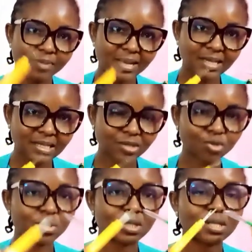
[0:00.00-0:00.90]
blade
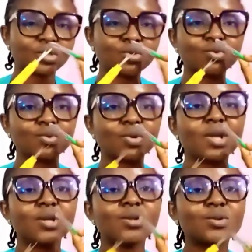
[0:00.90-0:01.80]
to
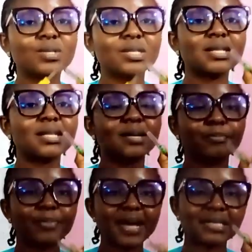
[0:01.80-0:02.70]
loosen
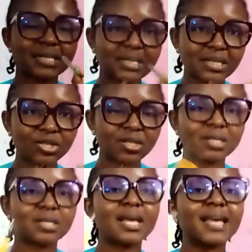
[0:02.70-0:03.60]
bad stitches,
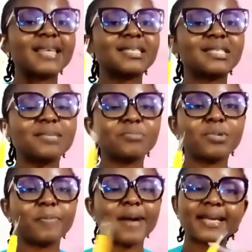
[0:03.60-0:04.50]
a seam
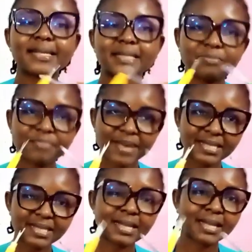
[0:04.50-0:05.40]
ripper is the best
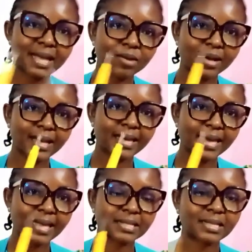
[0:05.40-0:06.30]
thing that you can
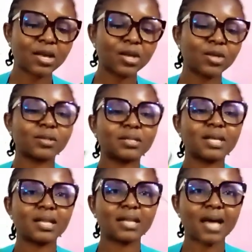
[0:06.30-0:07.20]
get. You see
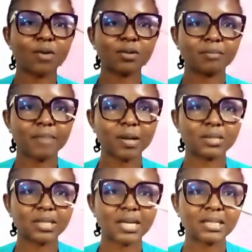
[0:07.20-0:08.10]
how the mouth
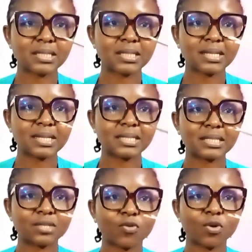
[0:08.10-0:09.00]
is? This
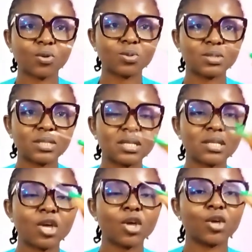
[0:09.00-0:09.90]
is for losing
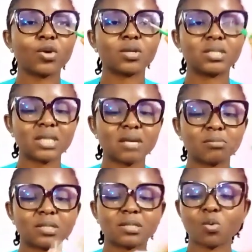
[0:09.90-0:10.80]
your
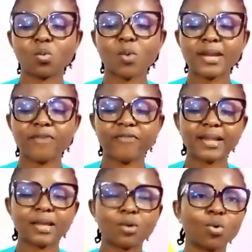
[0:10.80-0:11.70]
seams whenever
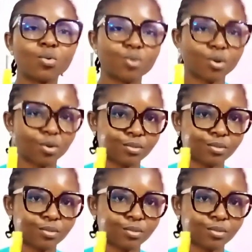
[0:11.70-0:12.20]
they go wrong.